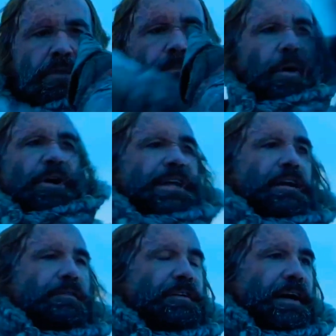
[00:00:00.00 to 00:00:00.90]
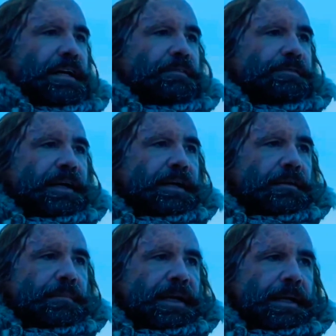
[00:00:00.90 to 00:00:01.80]
Don't point your fucking finger
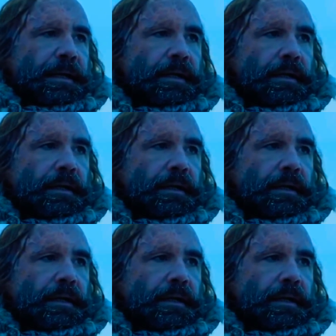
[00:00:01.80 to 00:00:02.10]
at me.